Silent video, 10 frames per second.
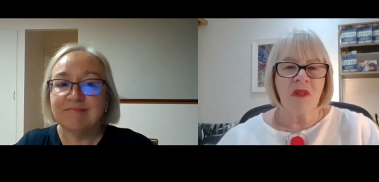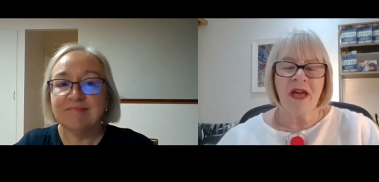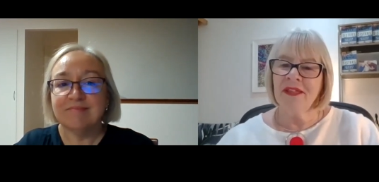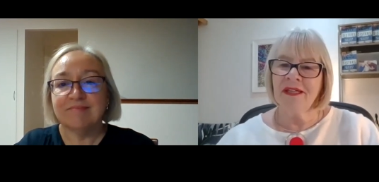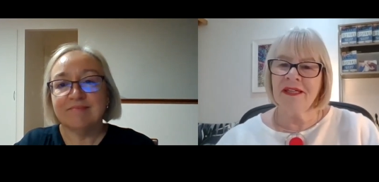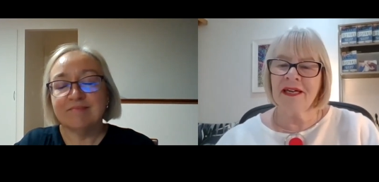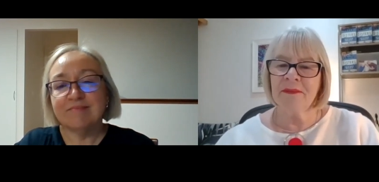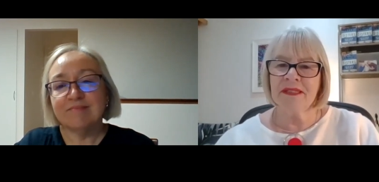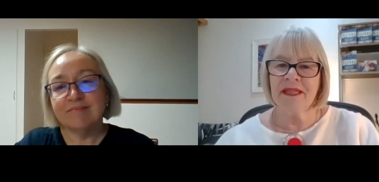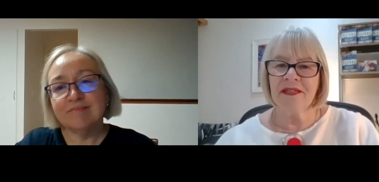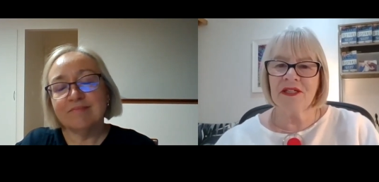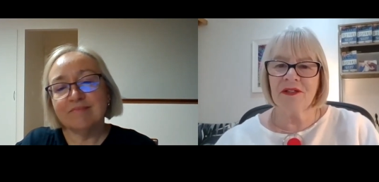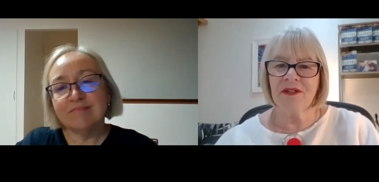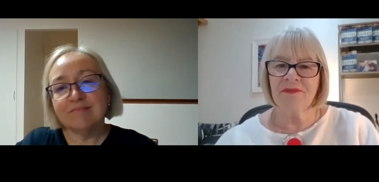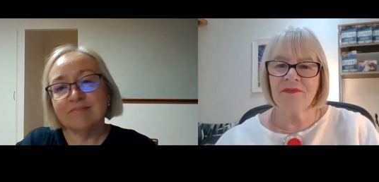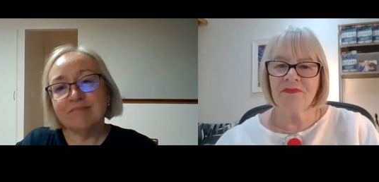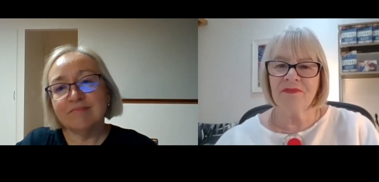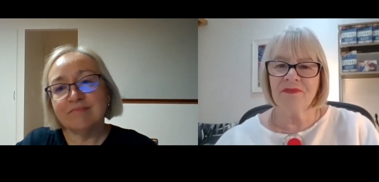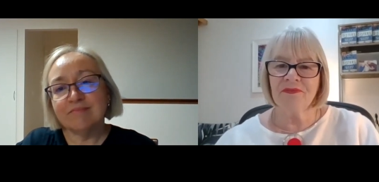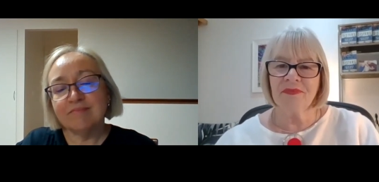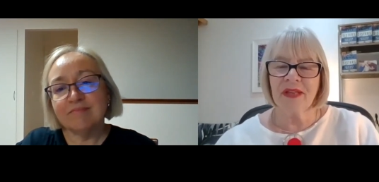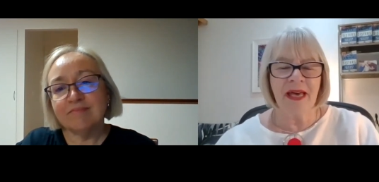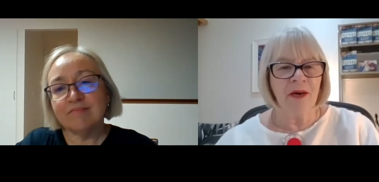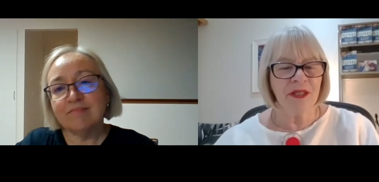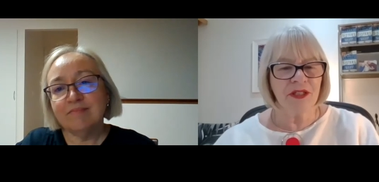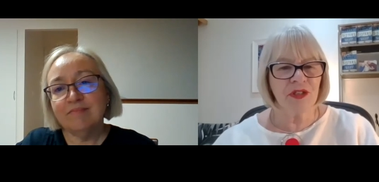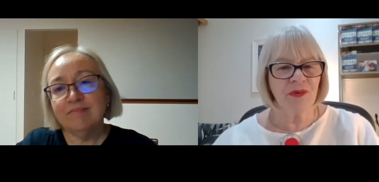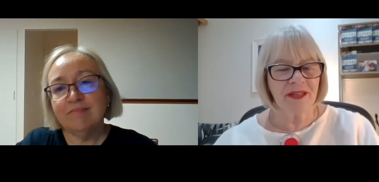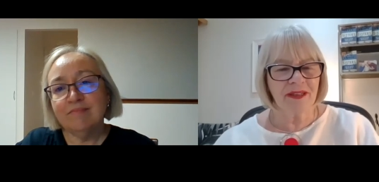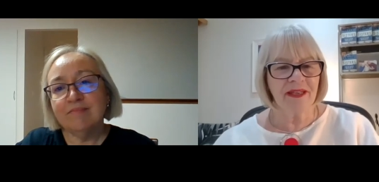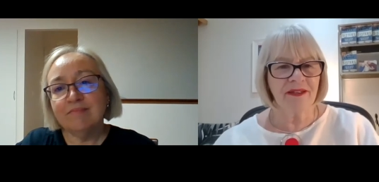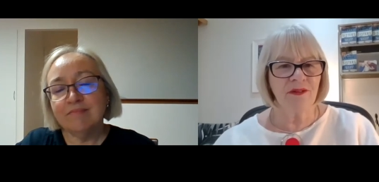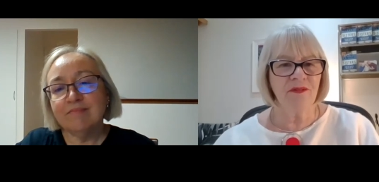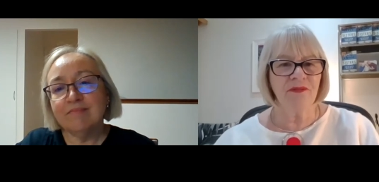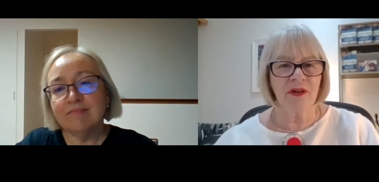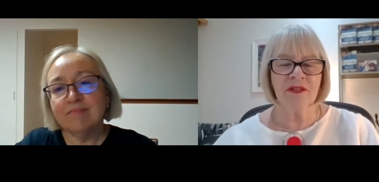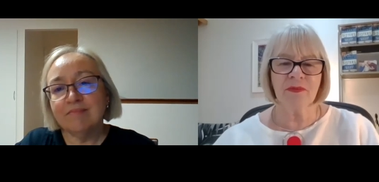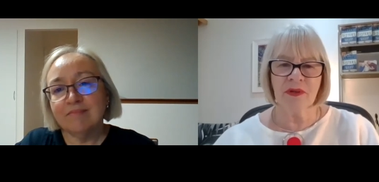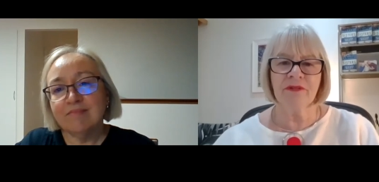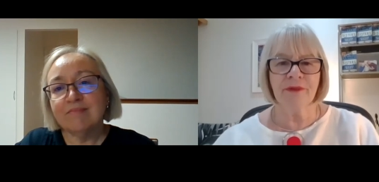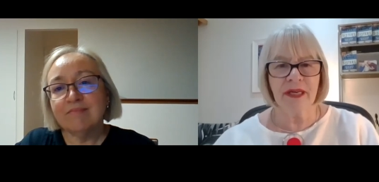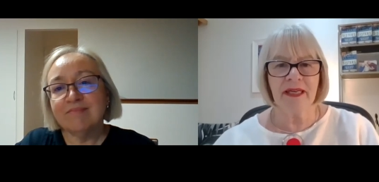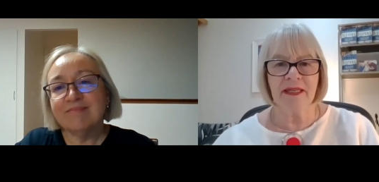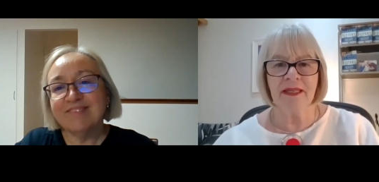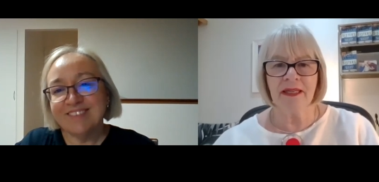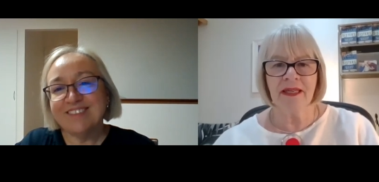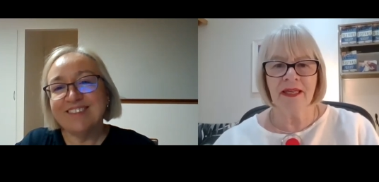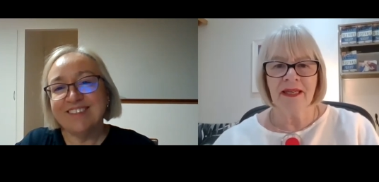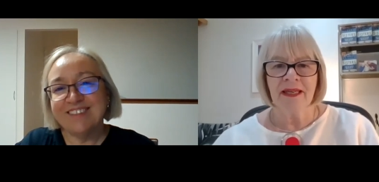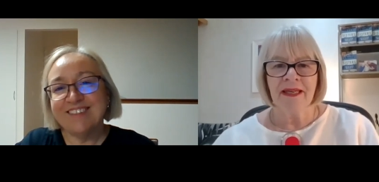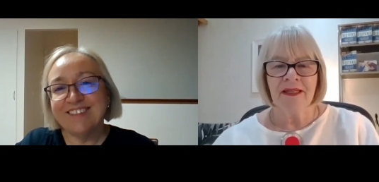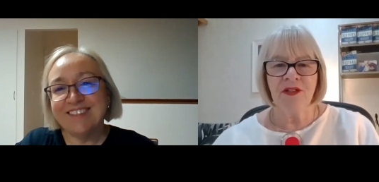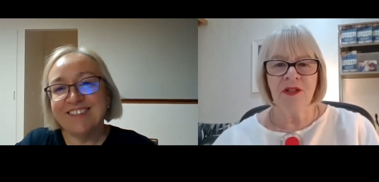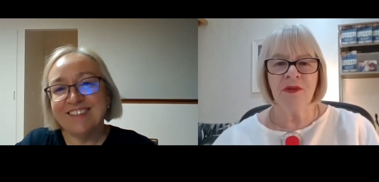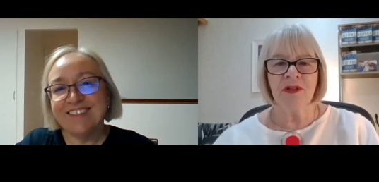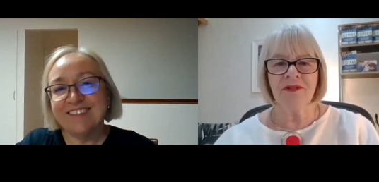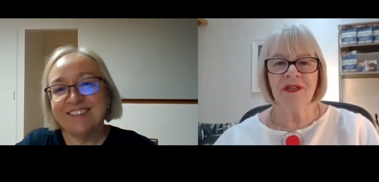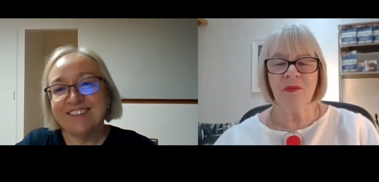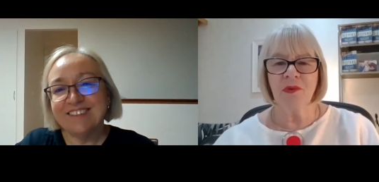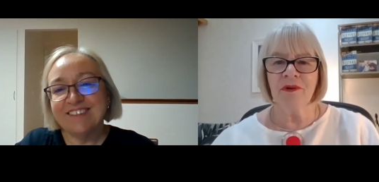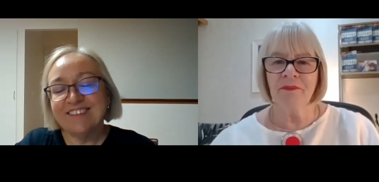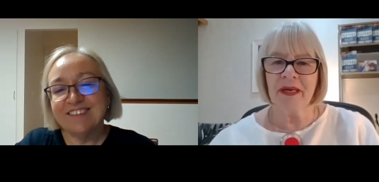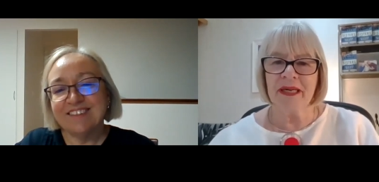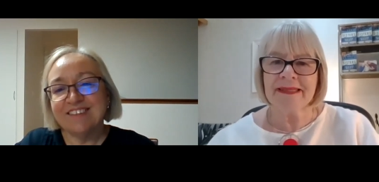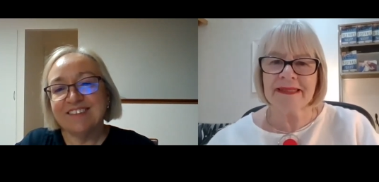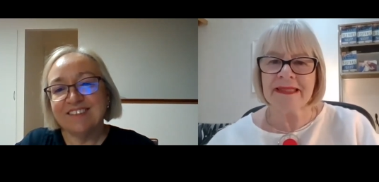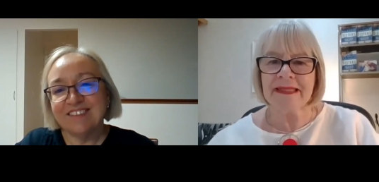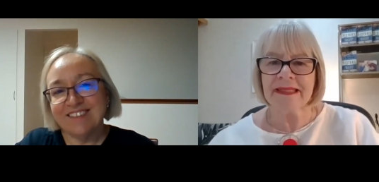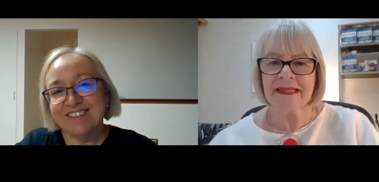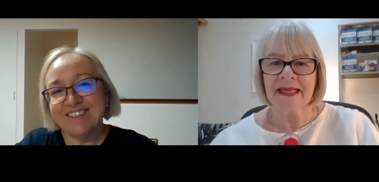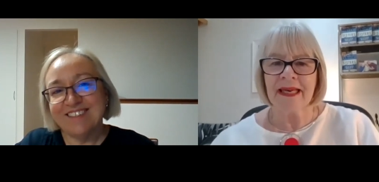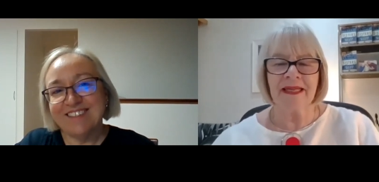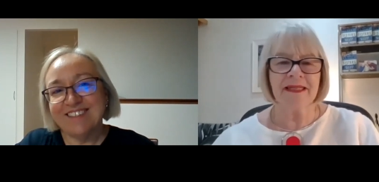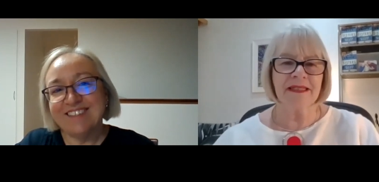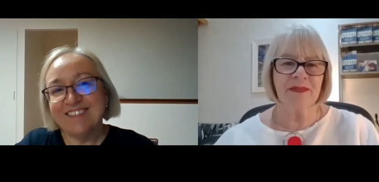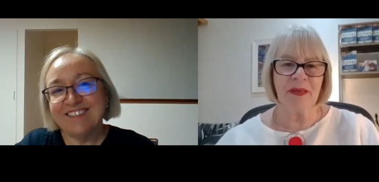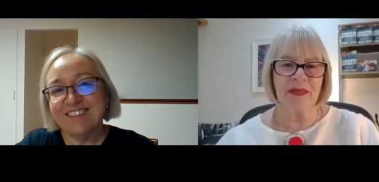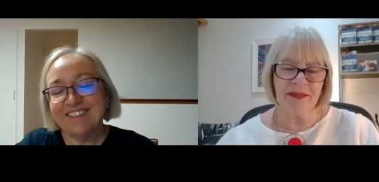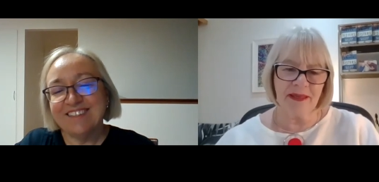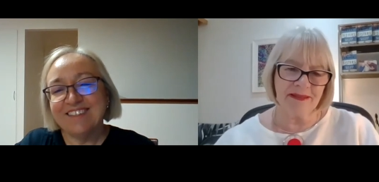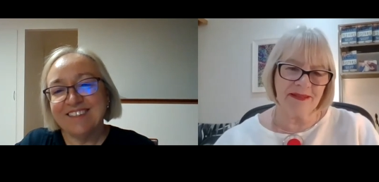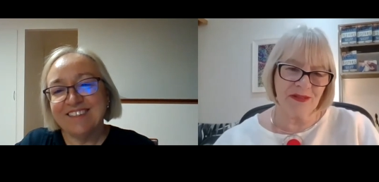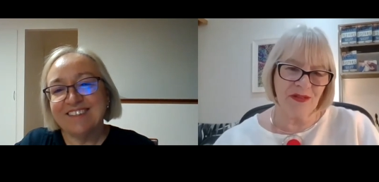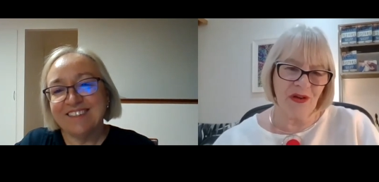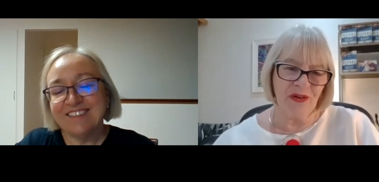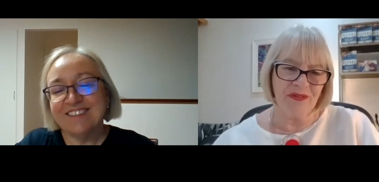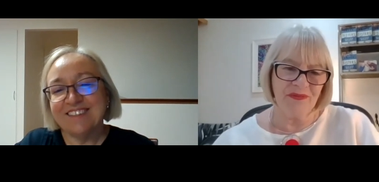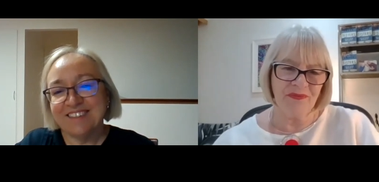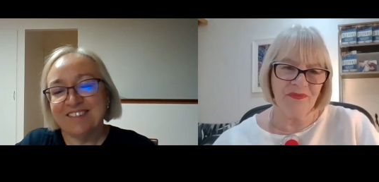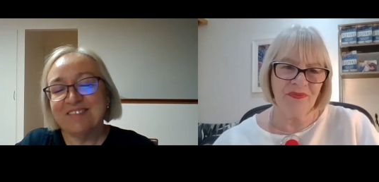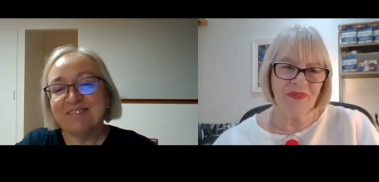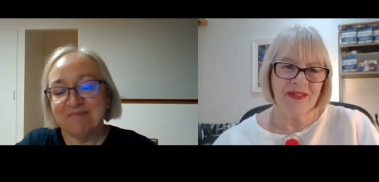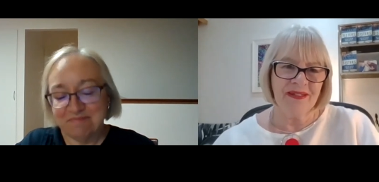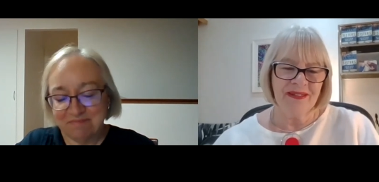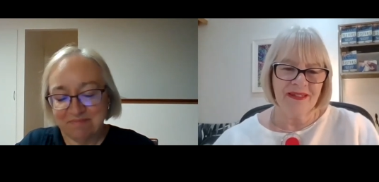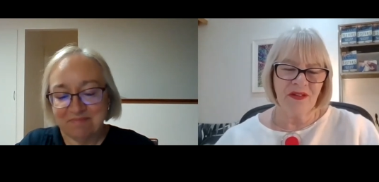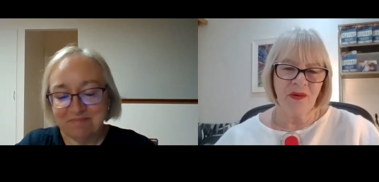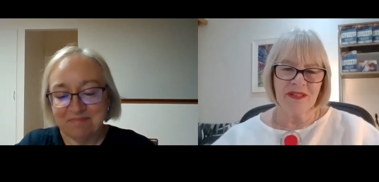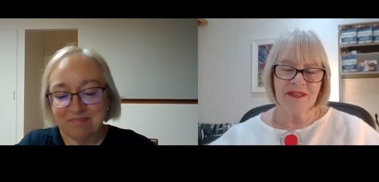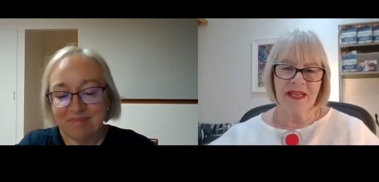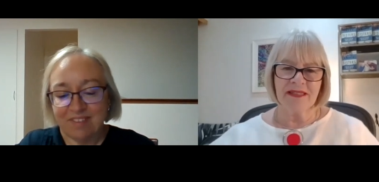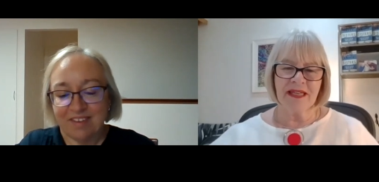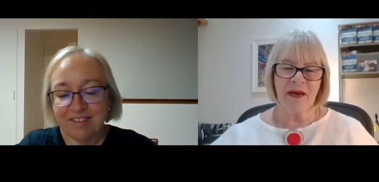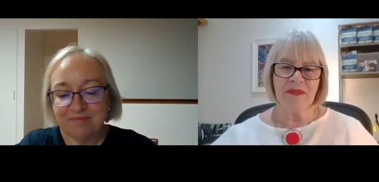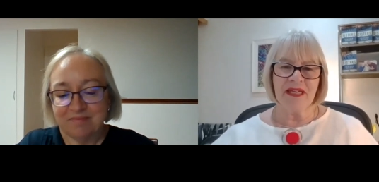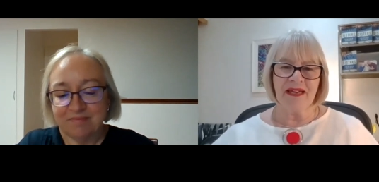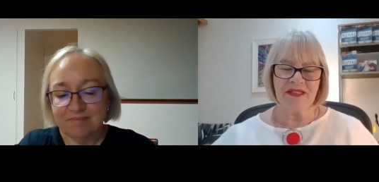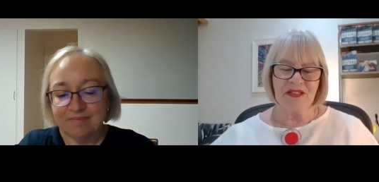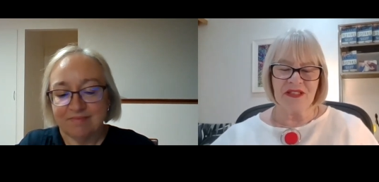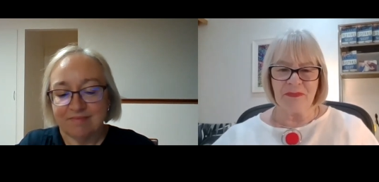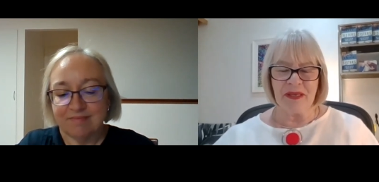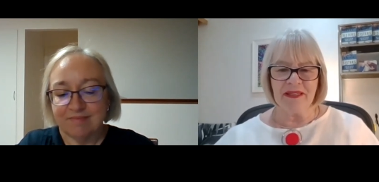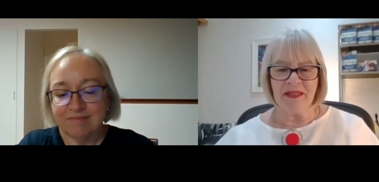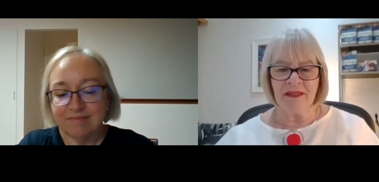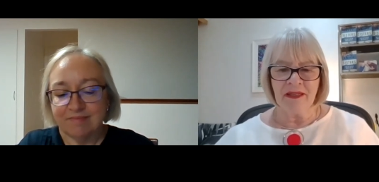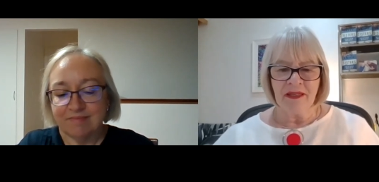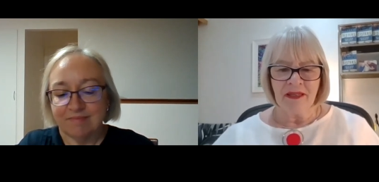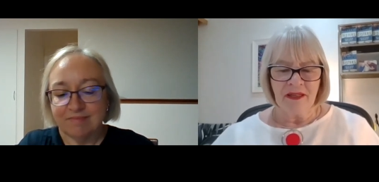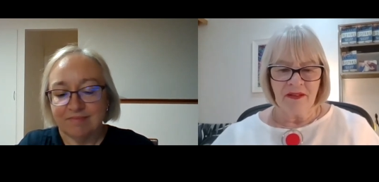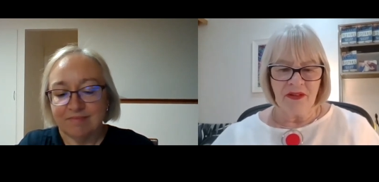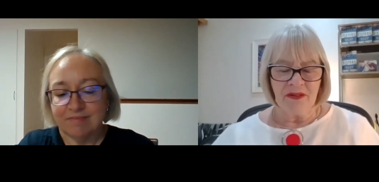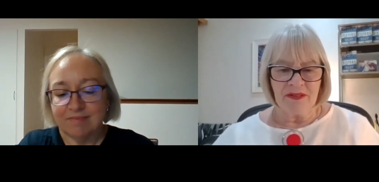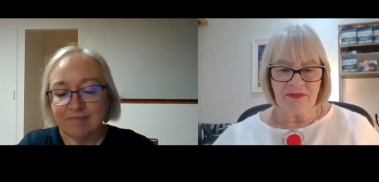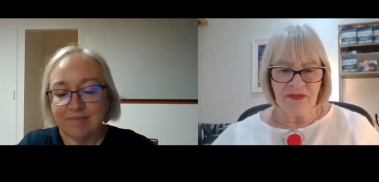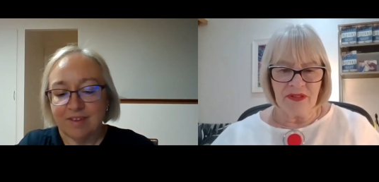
Speaker 1: I think it comes down to how much do I think you folks want to read? Do you want to read War and Peace? And I suspect the answer is no. So it does come down to just picking those